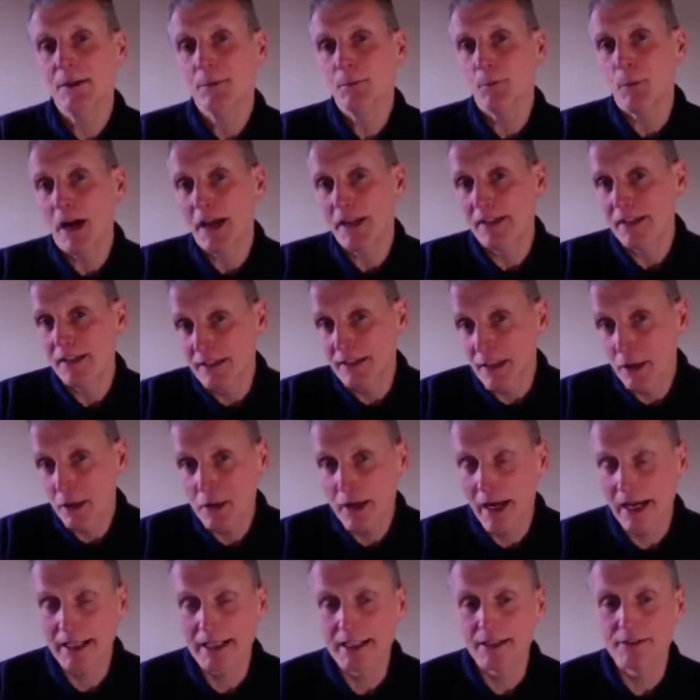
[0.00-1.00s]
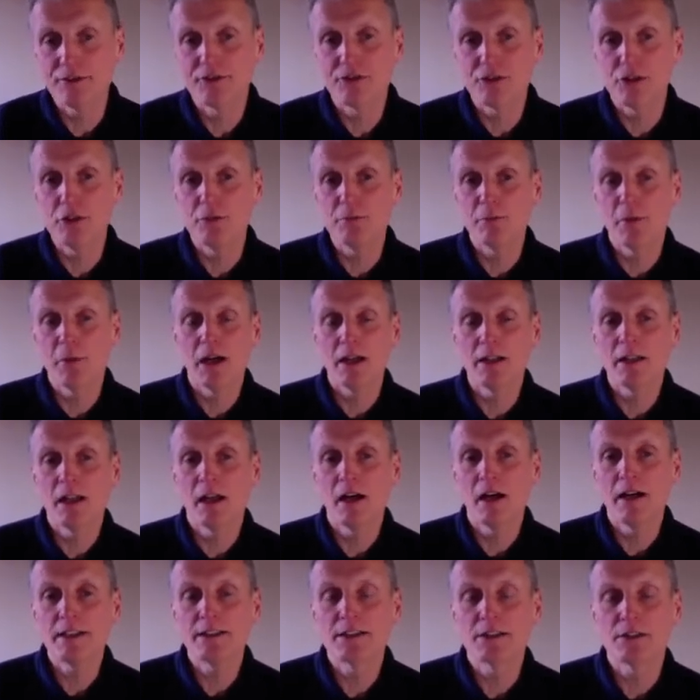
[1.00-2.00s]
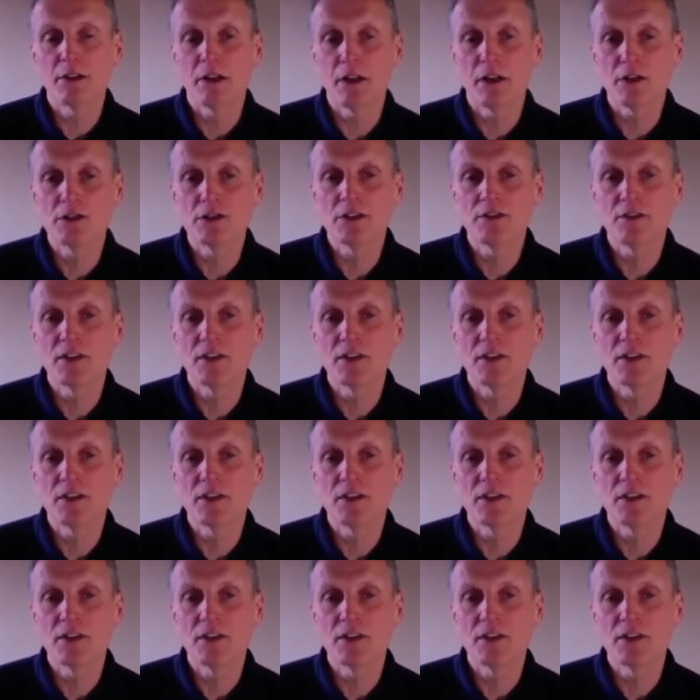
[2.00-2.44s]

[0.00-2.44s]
where the low-hanging fruit might lie to those